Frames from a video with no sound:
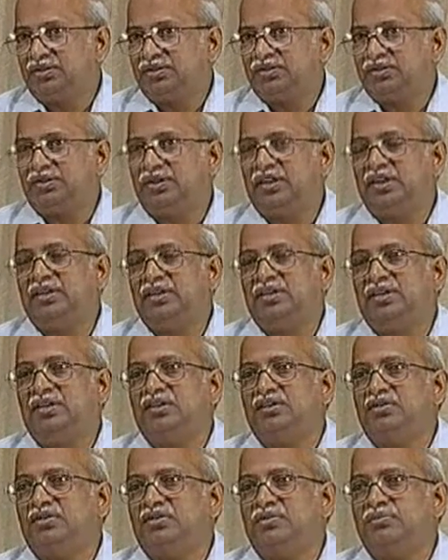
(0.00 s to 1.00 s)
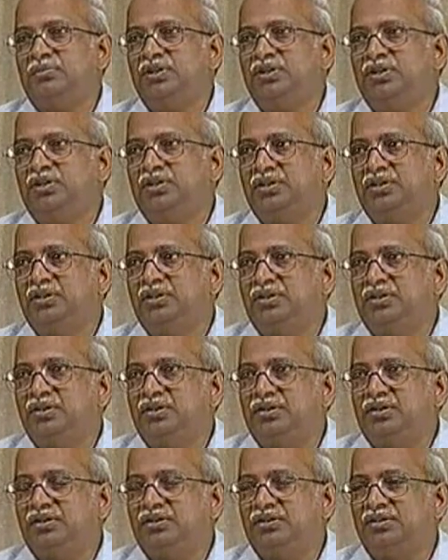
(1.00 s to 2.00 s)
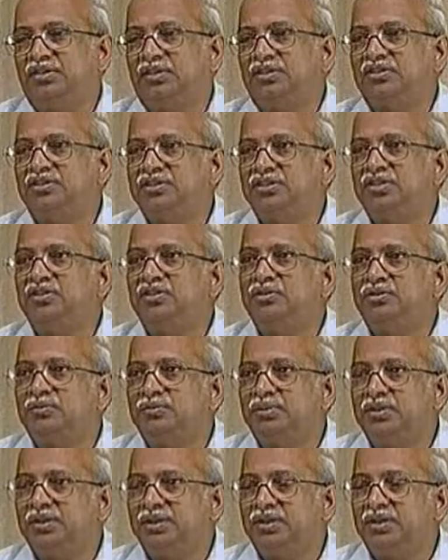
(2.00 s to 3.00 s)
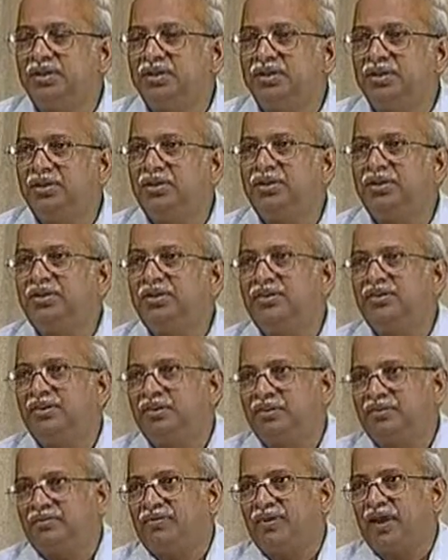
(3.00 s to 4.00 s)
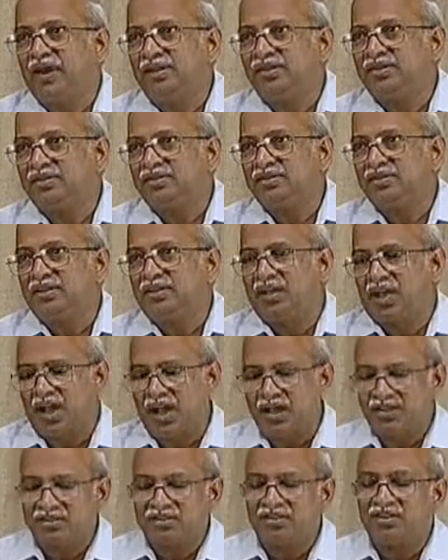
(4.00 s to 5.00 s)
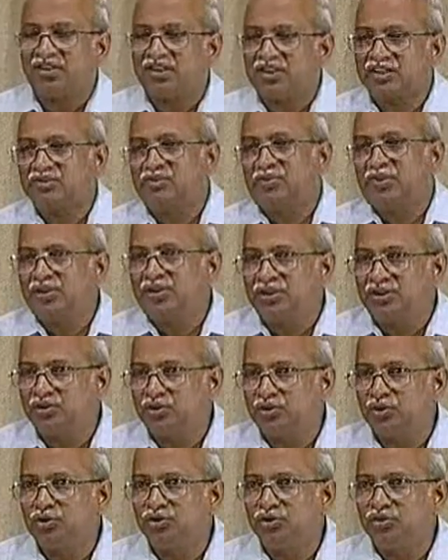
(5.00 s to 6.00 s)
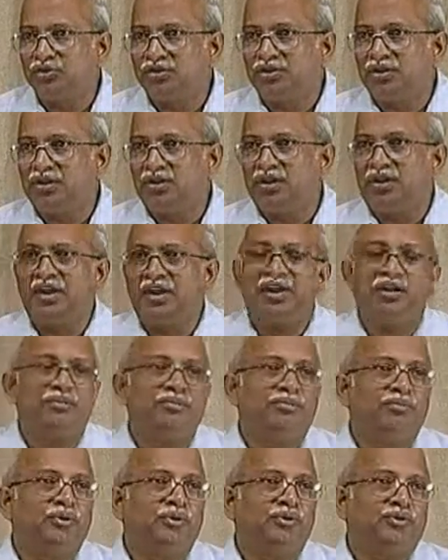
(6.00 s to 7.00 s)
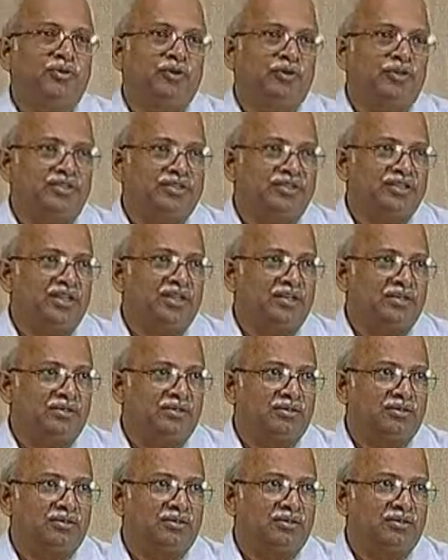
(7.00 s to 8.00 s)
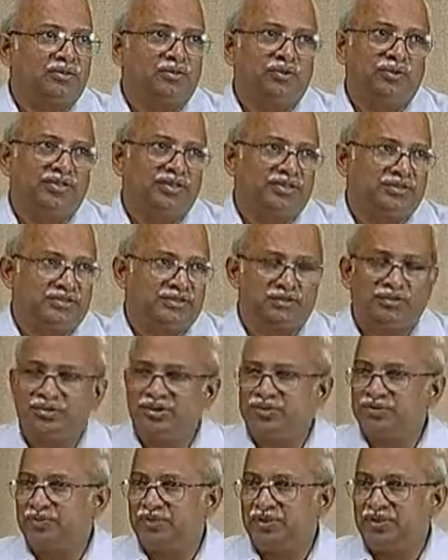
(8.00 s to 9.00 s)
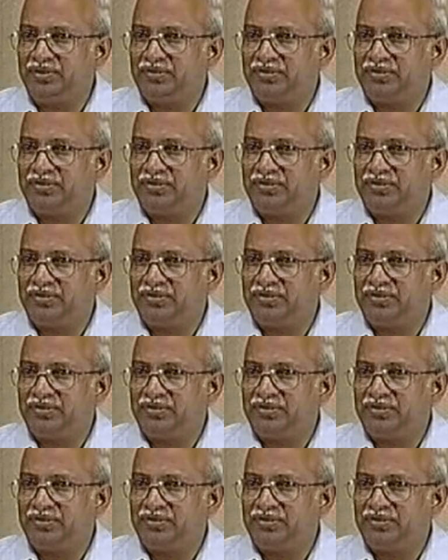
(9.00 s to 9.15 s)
then it would be, the sea would be defined as corresponding to a Beaufort scale wind speed.